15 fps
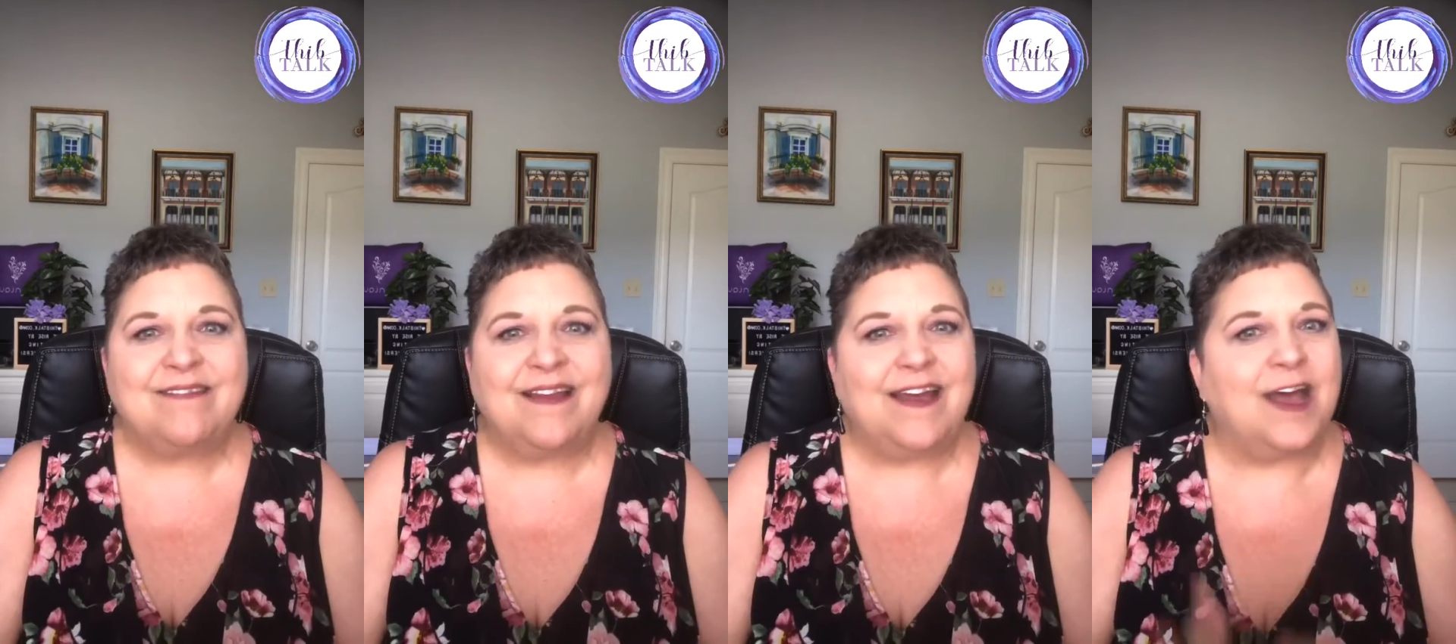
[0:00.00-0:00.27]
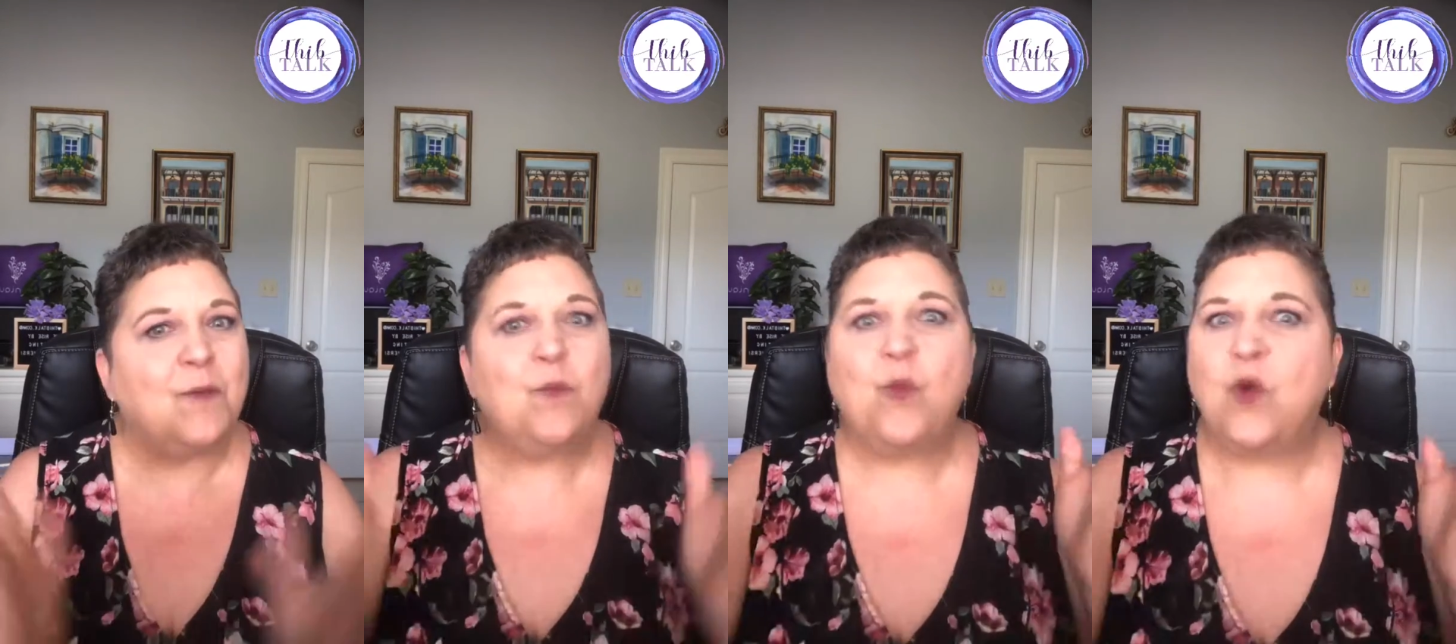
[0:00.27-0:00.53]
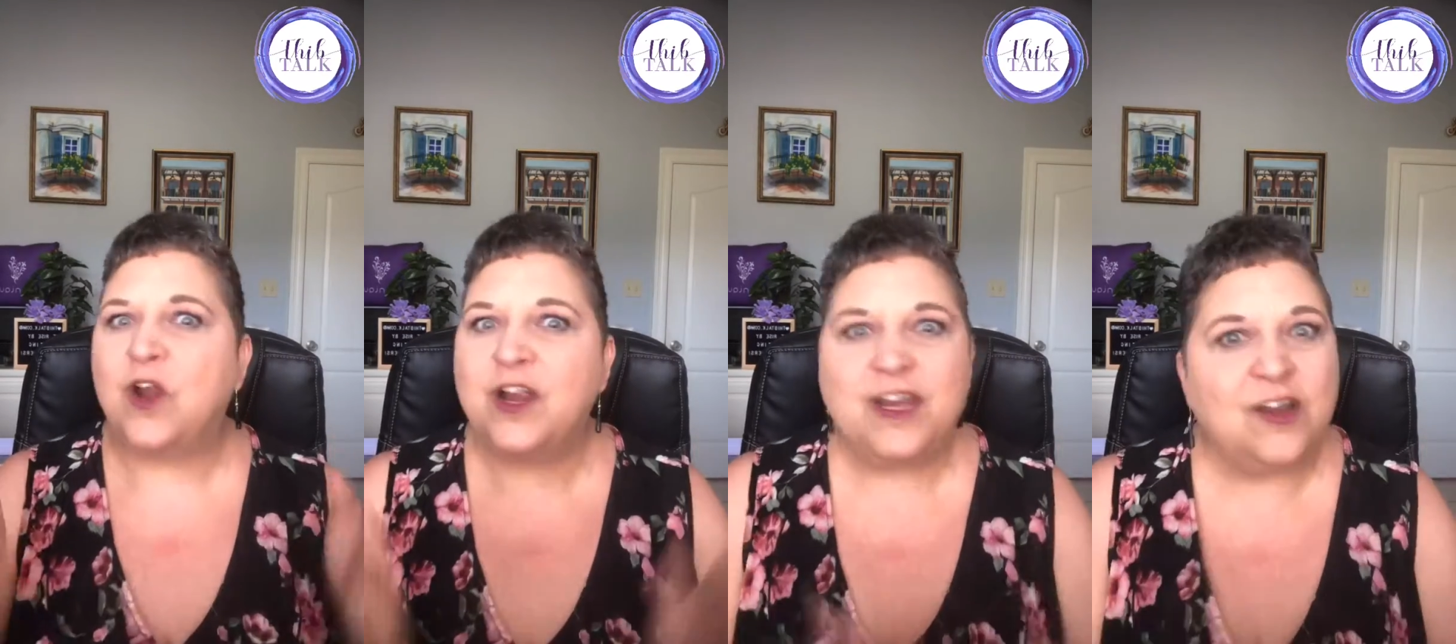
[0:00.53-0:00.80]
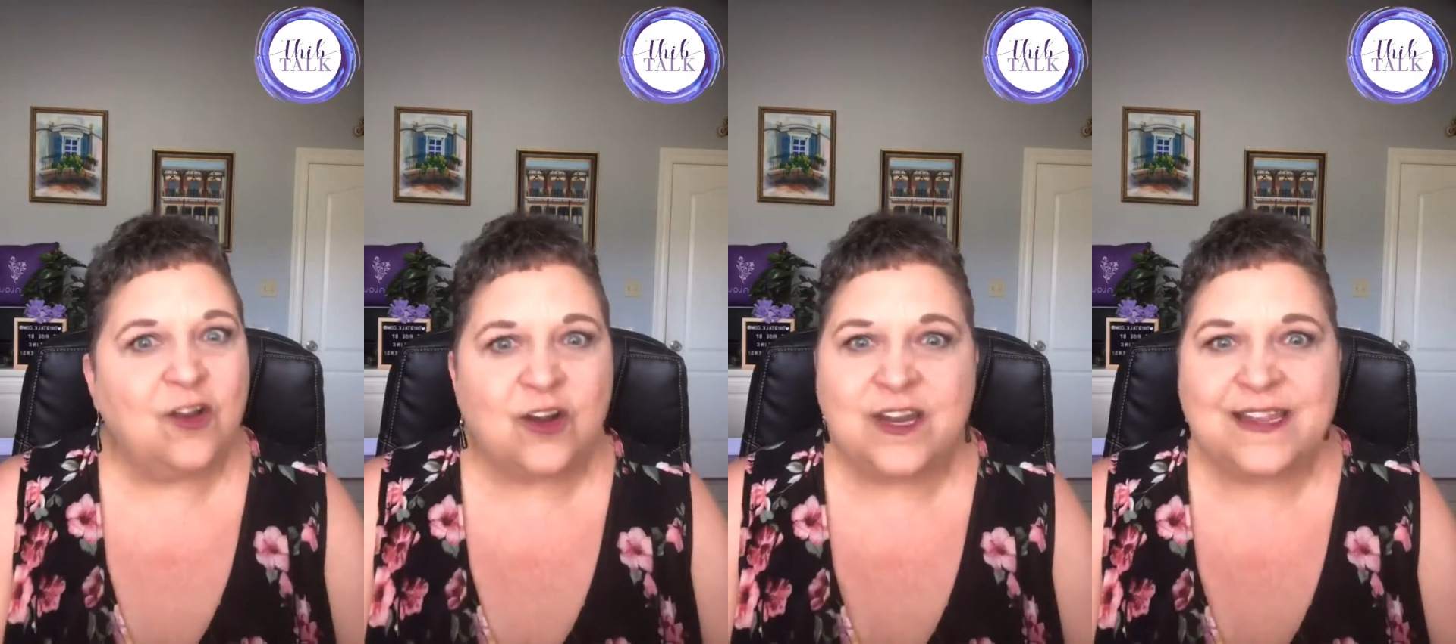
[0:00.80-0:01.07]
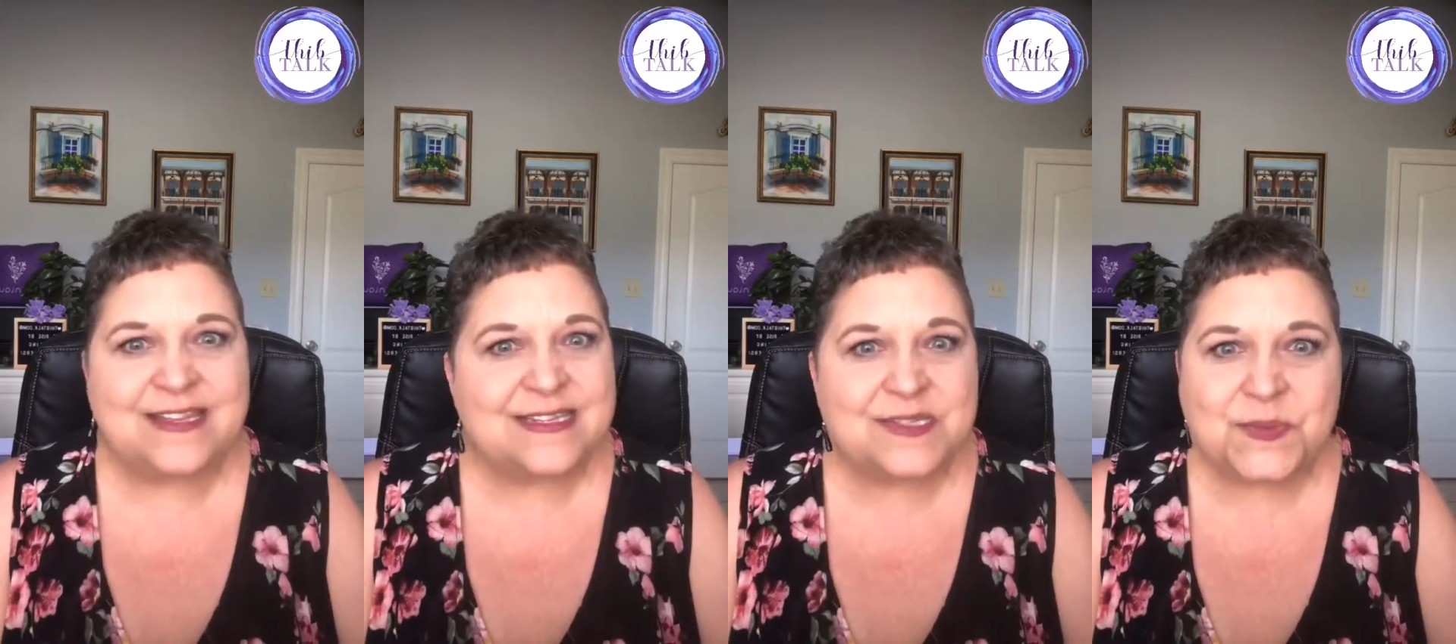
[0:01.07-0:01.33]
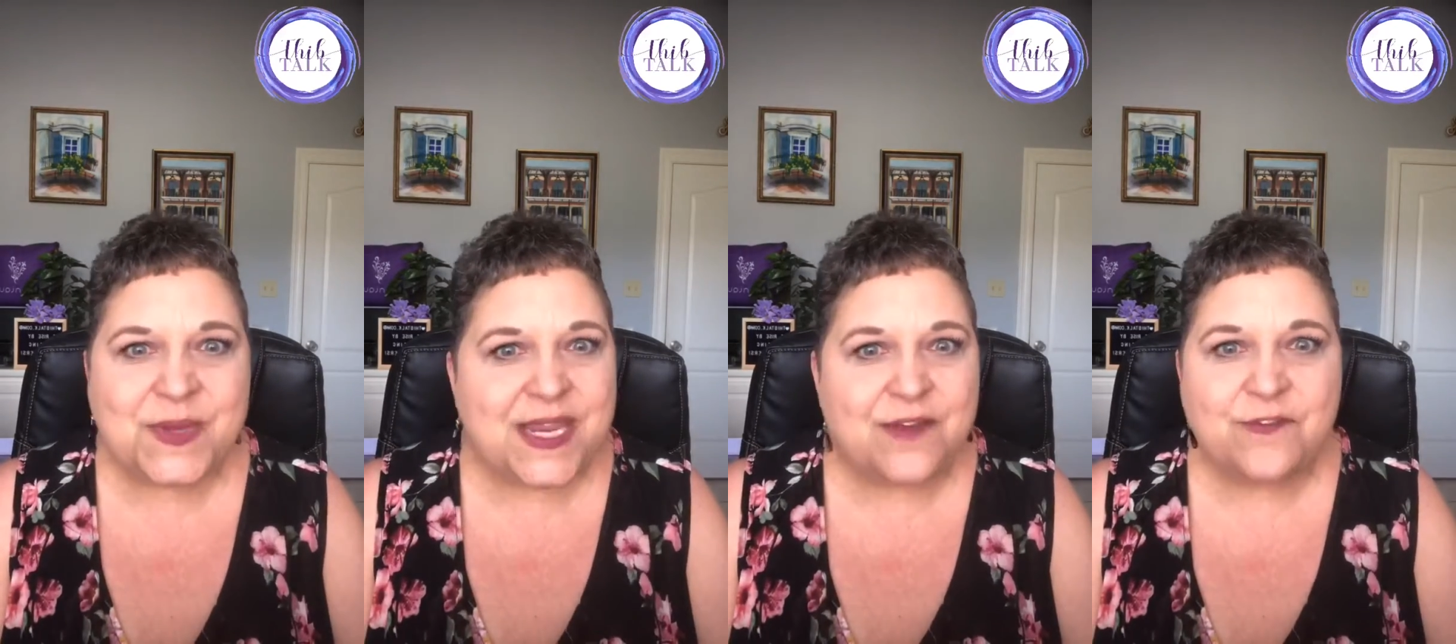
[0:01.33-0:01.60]
I'm working on it this
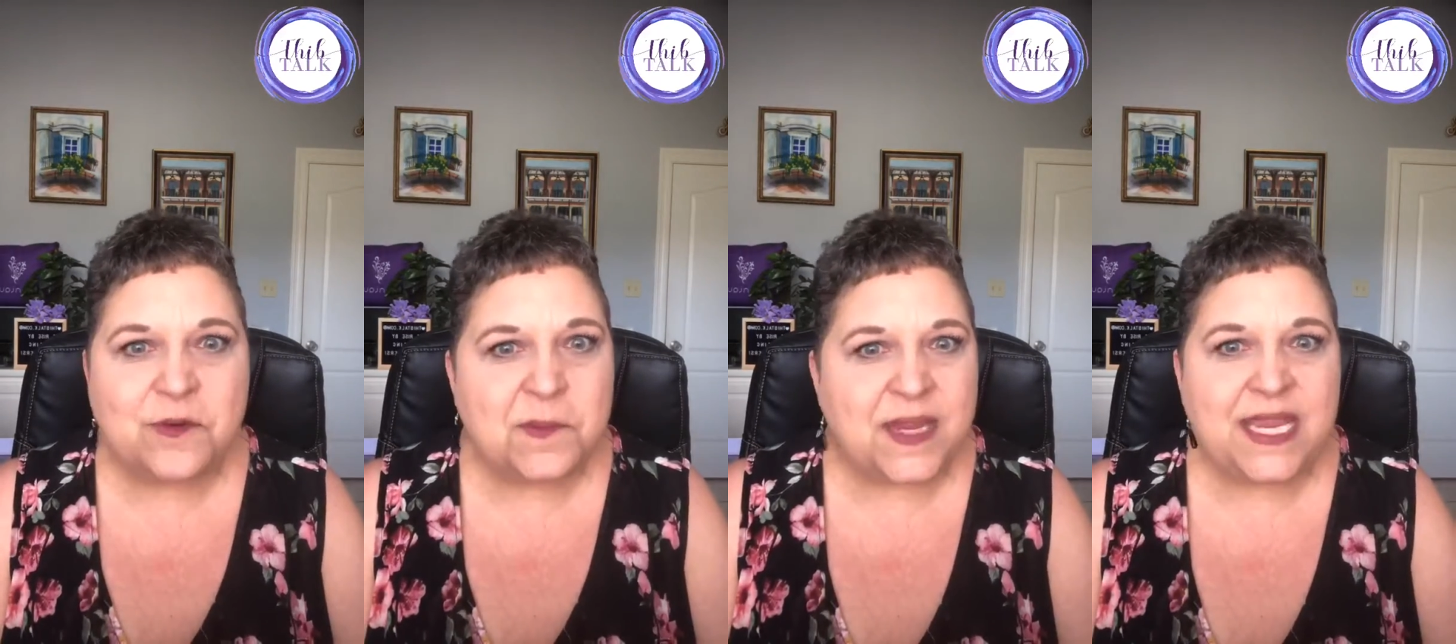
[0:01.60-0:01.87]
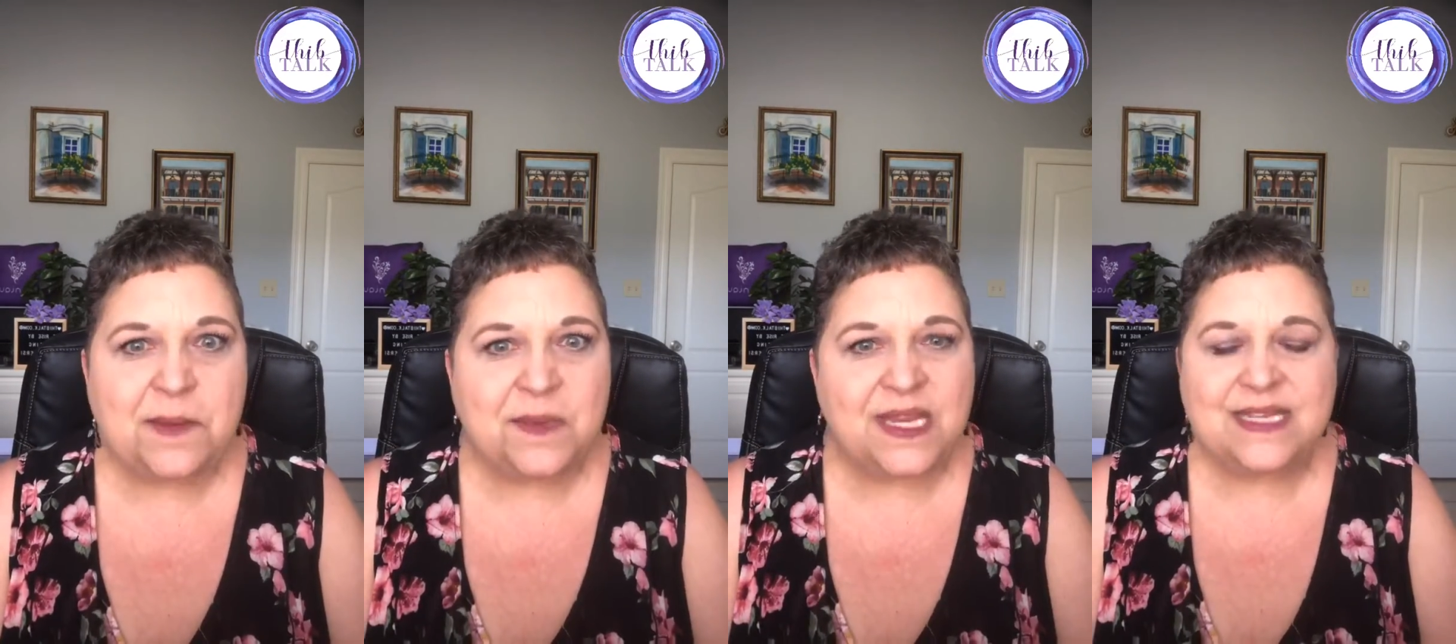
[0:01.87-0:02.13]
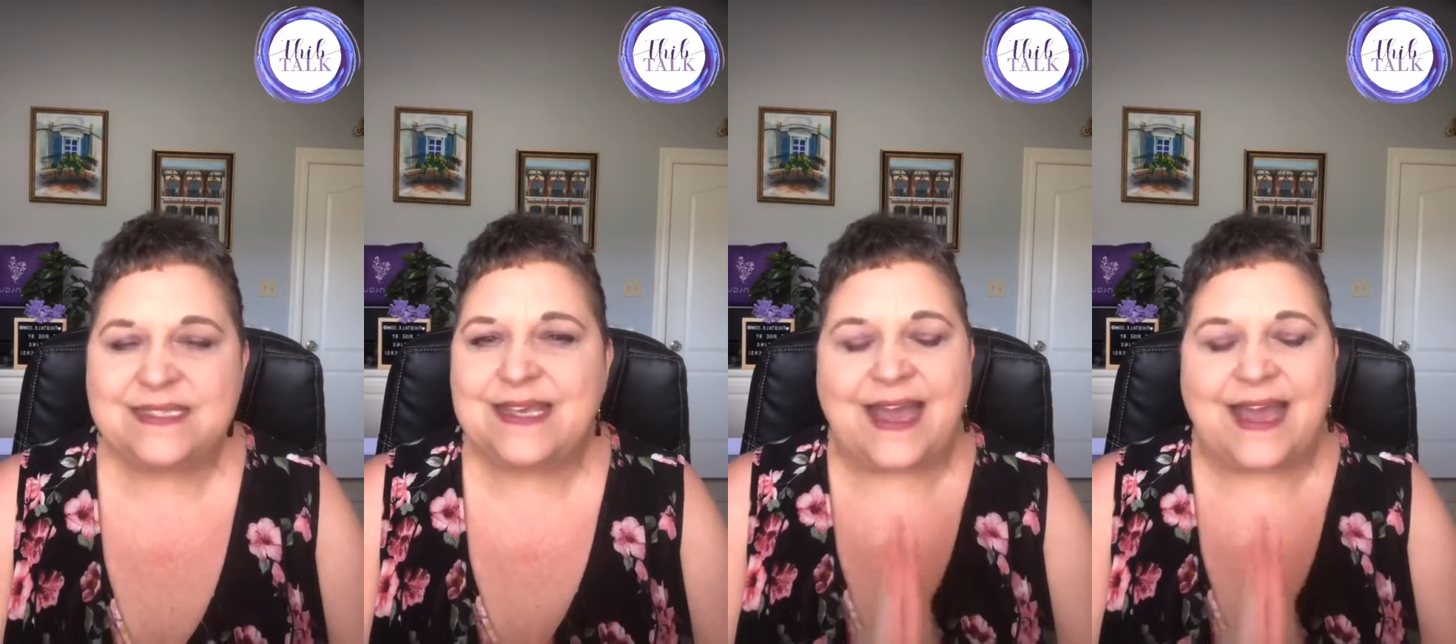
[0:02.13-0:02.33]
week for me because